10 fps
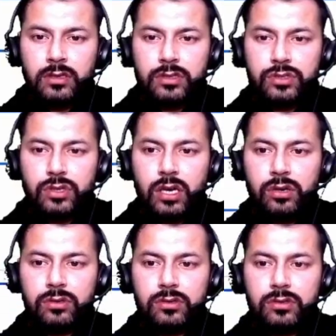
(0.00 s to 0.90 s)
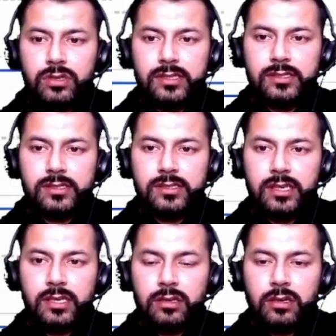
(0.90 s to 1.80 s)
So now this is the
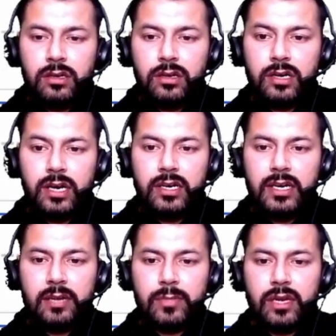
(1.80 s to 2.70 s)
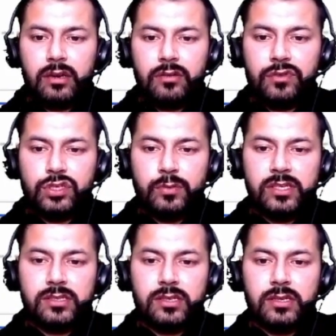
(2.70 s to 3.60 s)
runtime error, which
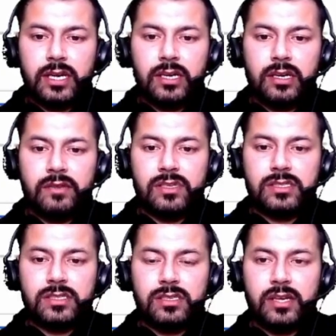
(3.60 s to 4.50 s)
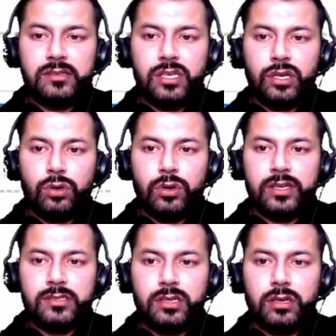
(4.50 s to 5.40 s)
means that division by 0
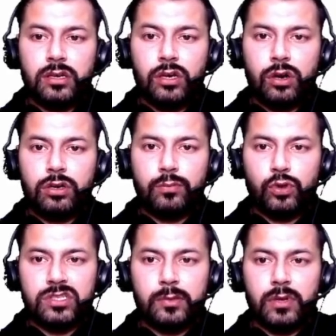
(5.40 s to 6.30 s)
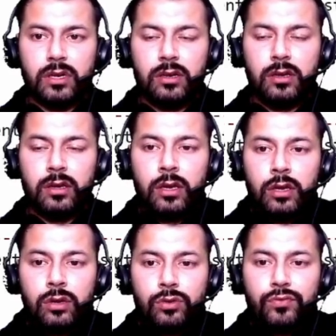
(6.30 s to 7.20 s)
is not possible.
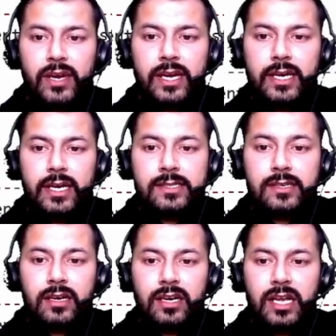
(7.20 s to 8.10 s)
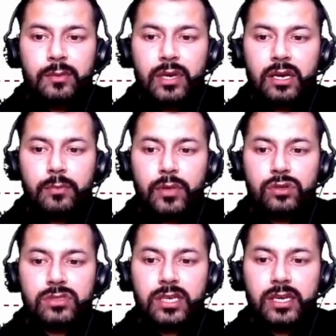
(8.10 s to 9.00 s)
Why it is a runtime error?
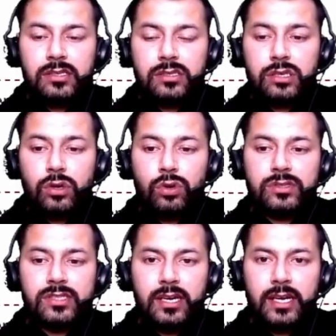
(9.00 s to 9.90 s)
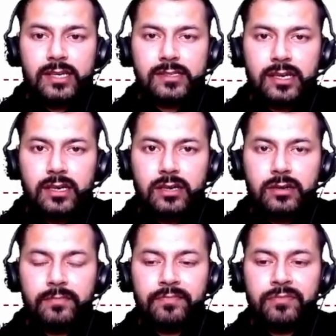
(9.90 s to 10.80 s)
Because there is no syntax error,
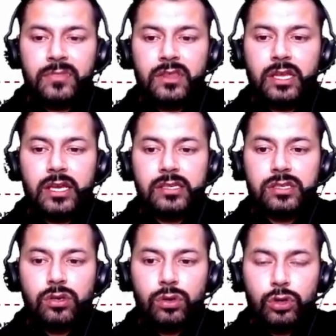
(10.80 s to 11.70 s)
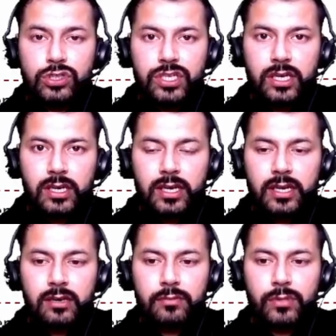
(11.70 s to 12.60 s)
there is no logical
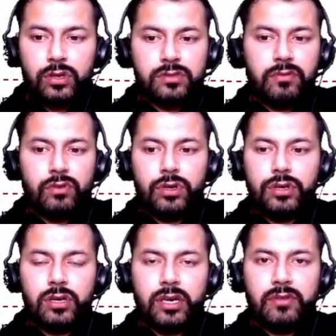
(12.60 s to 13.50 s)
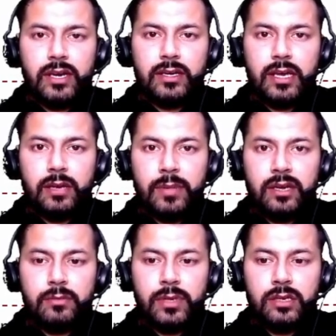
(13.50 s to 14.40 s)
error, because we wanted to divide a
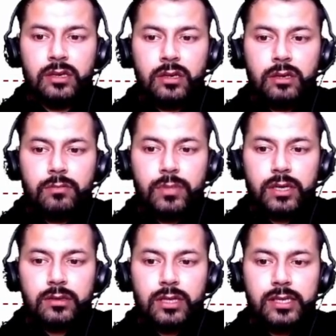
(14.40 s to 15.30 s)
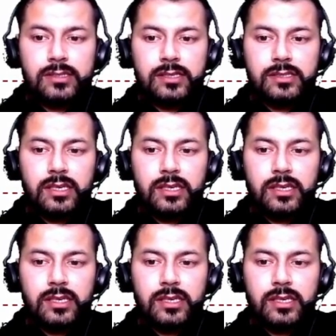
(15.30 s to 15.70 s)
by b, but this is the